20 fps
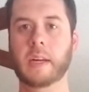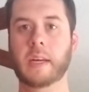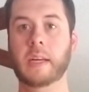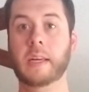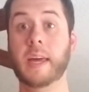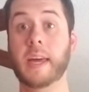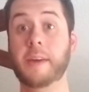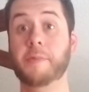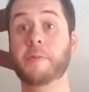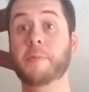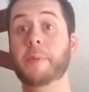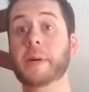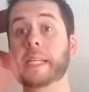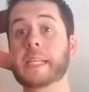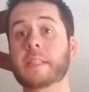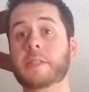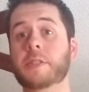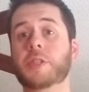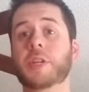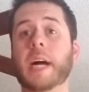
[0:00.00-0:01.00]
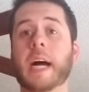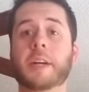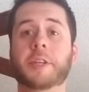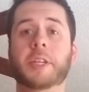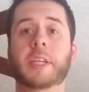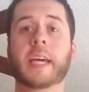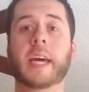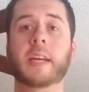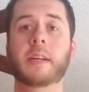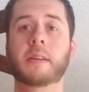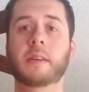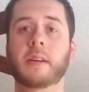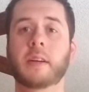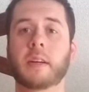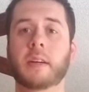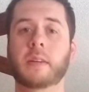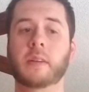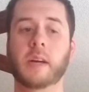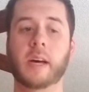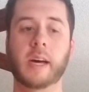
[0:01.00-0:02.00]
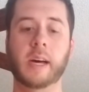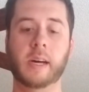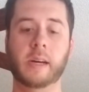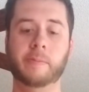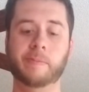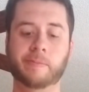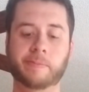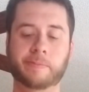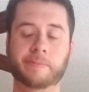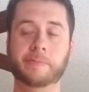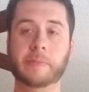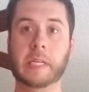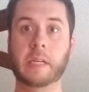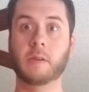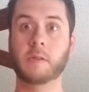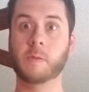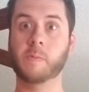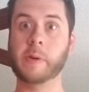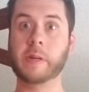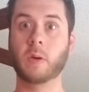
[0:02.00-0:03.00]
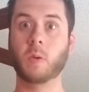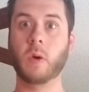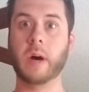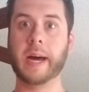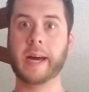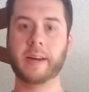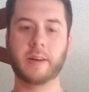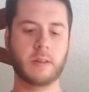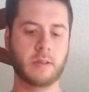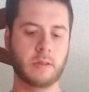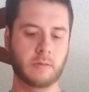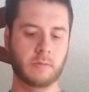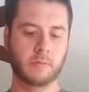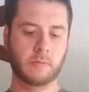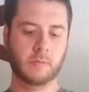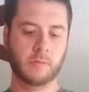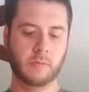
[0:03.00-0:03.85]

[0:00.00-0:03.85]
Hey everybody, it's Josh again. I know it's been a while.